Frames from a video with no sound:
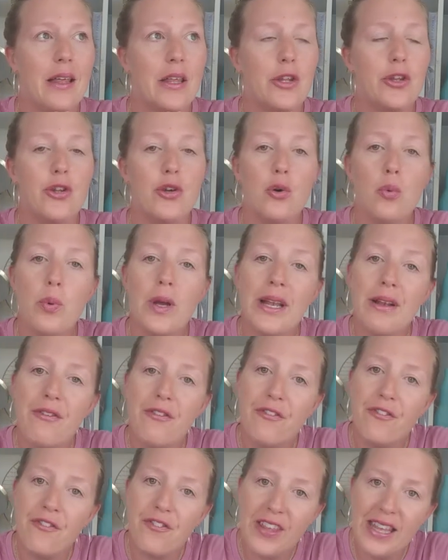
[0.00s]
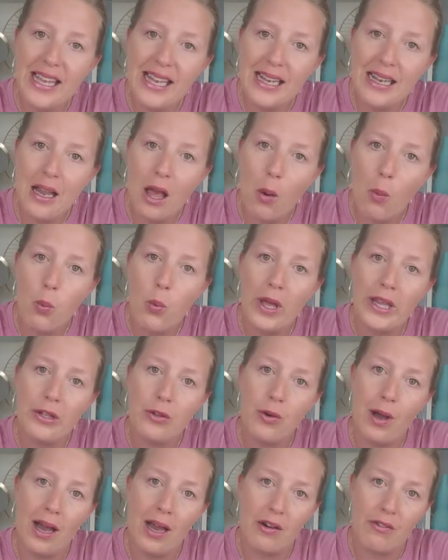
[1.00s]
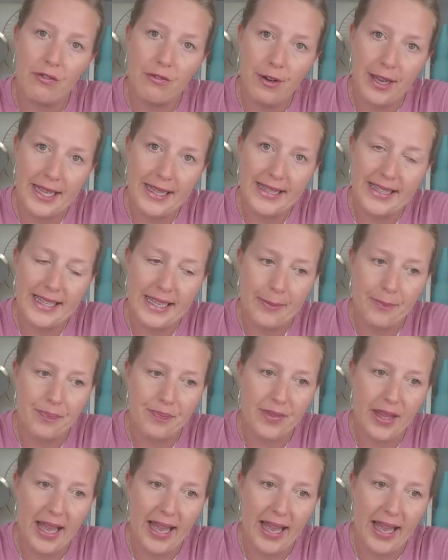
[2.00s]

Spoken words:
You will feel when you are ready.